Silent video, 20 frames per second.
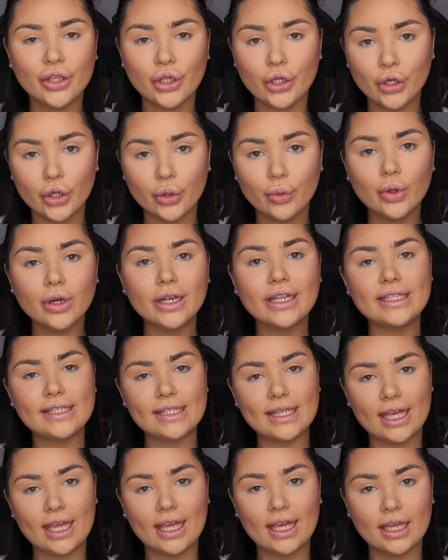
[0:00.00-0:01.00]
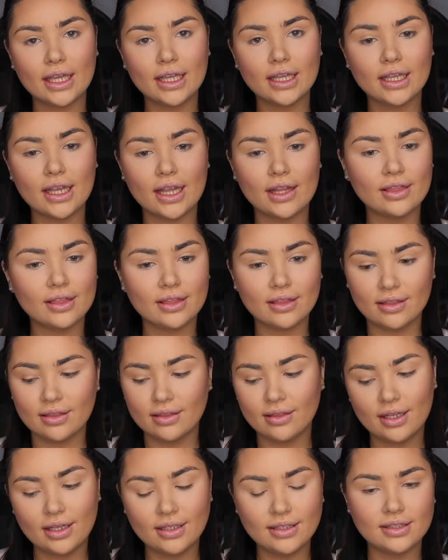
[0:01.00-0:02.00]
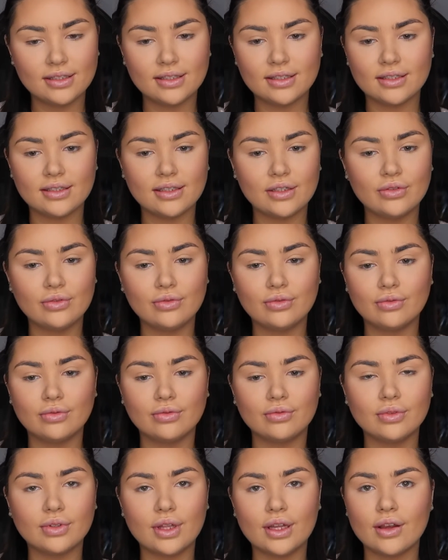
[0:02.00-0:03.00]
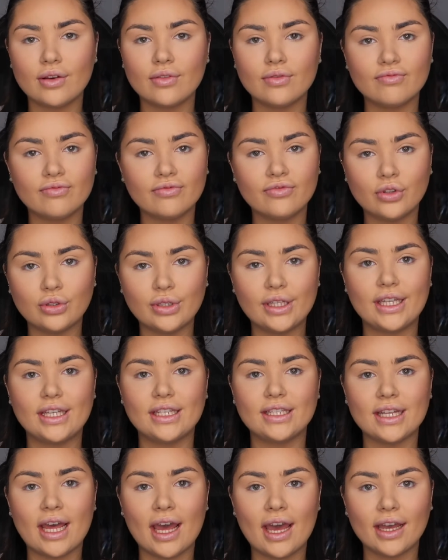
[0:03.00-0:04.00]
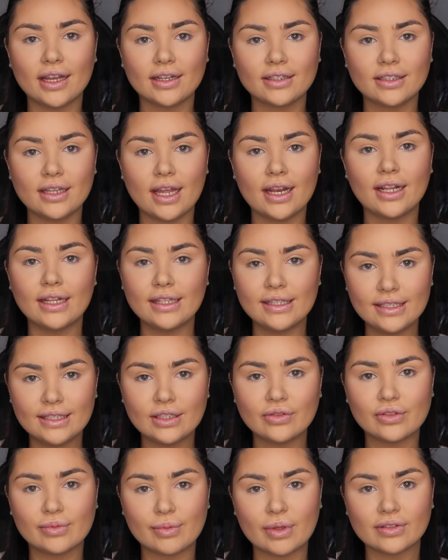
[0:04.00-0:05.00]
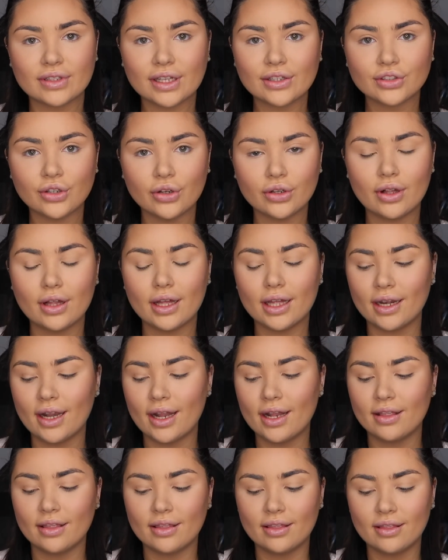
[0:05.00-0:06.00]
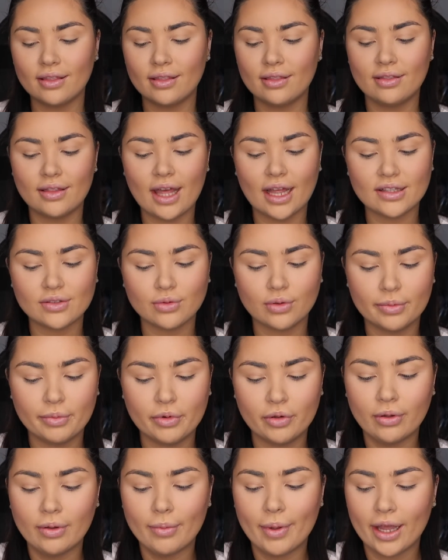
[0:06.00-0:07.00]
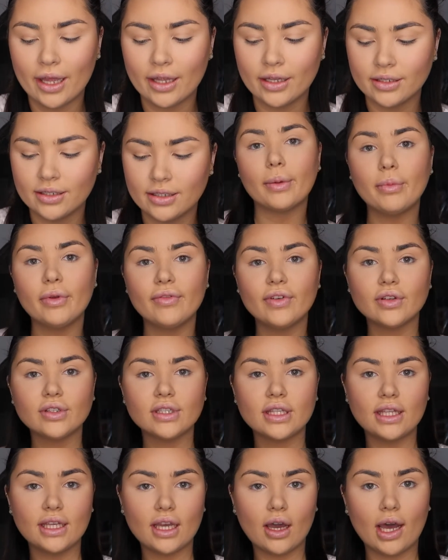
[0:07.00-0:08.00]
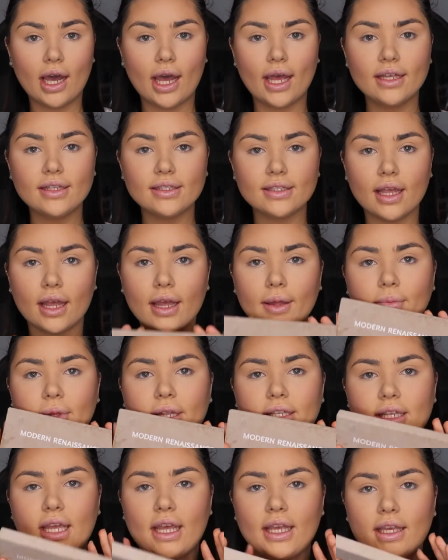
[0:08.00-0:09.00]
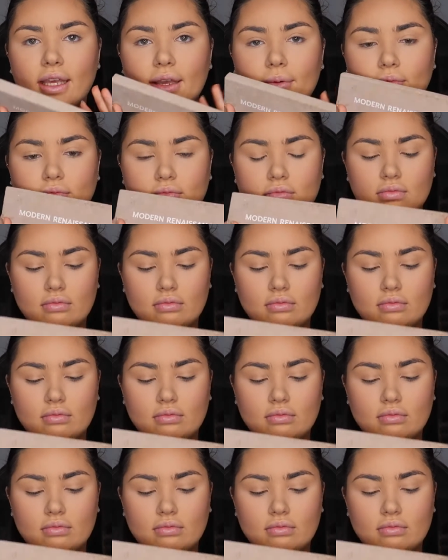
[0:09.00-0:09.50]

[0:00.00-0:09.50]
you know what? It's there and it's still fully intact and it still smells like chocolate, and that's what I'm all about. Okay, moving on to the eyes, I'm taking